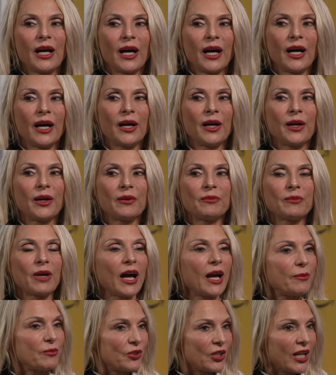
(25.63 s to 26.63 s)
Um,
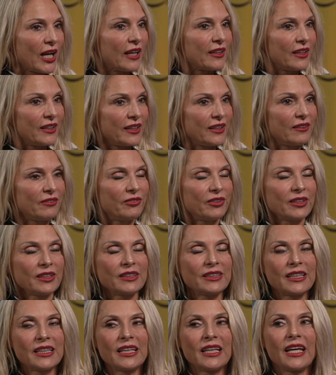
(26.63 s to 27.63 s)
I'm Dragana
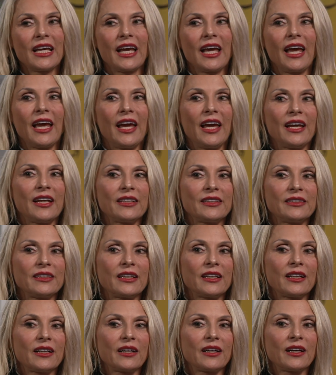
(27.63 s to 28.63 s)
Linfield, and
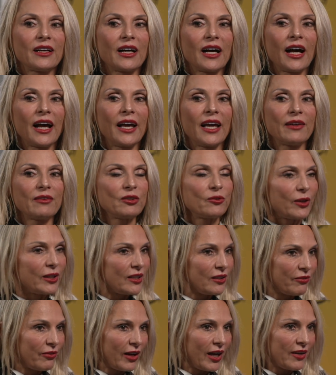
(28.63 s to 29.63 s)
uh, I have
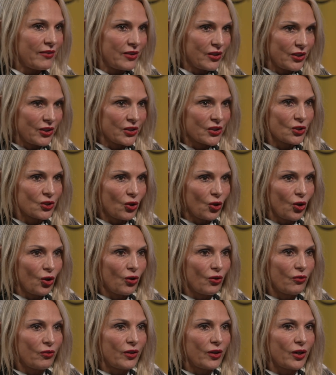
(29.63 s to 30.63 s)
25 years
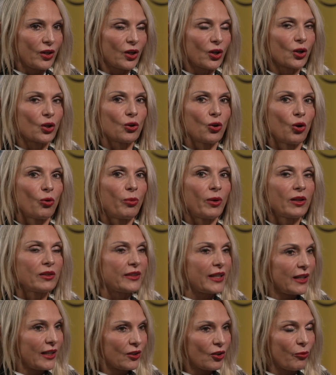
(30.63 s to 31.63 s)
of uh, global
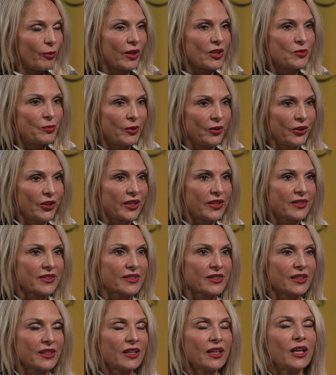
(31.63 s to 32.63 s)
telecom
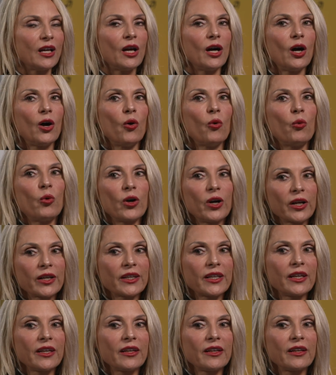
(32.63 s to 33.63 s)
experience uh,
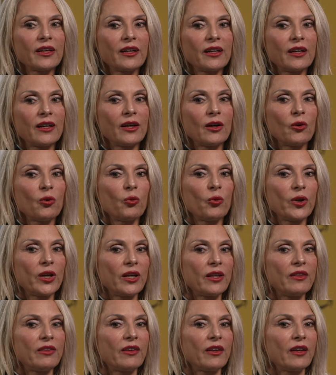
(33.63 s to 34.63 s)
working
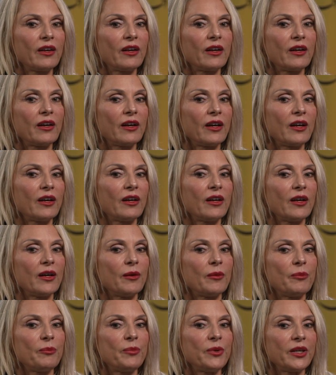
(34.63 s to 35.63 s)
with uh,
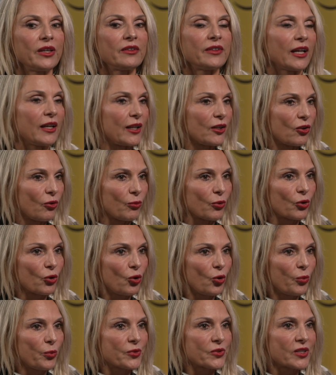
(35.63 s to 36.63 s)
uh, big telecom
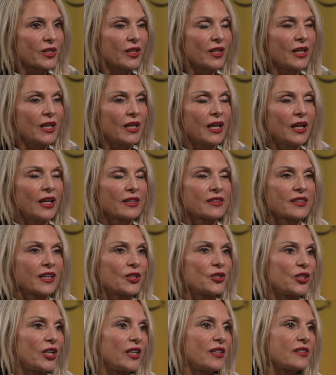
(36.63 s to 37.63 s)
groups
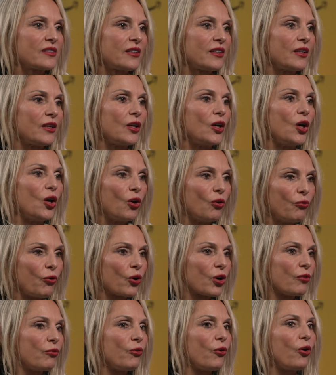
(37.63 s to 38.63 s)
such as uh,
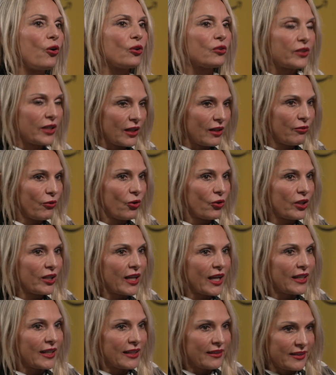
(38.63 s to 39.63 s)
Vodafone,
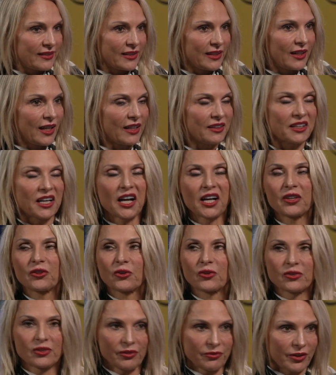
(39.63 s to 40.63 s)
Telefonica, and Etisalat
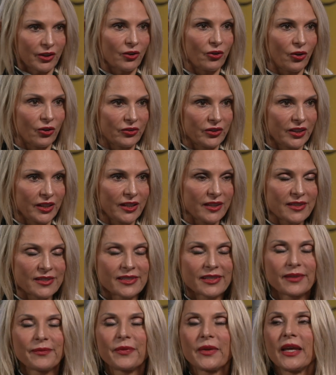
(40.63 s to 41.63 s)
across different
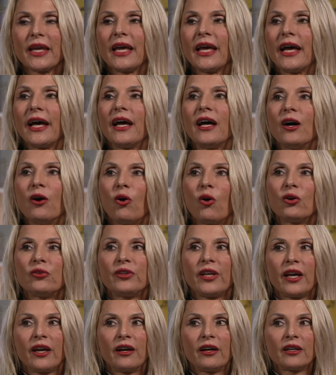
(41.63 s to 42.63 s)
continents on
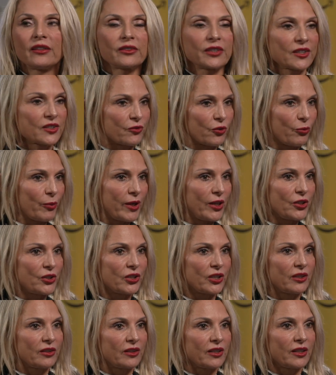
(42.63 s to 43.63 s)
their
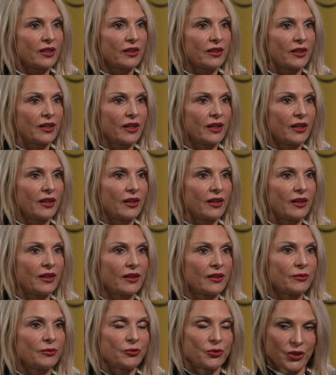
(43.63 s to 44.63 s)
transformation
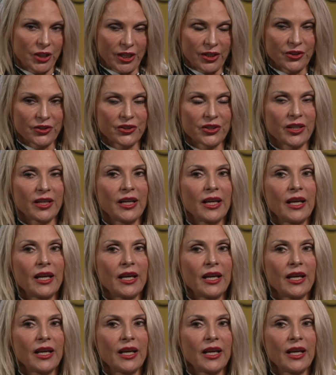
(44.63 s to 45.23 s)
change.